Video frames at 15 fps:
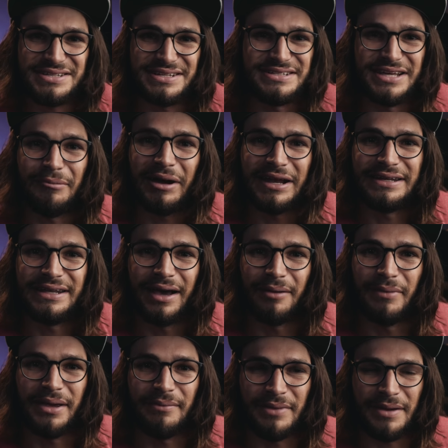a dumb idea.
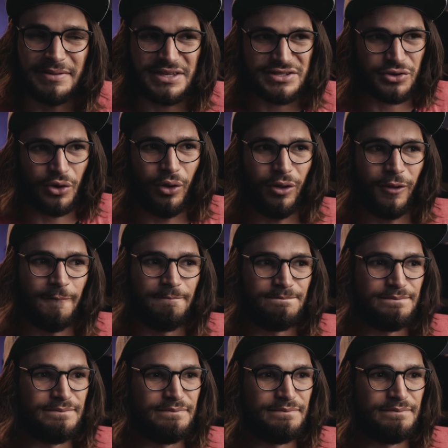Maybe this whole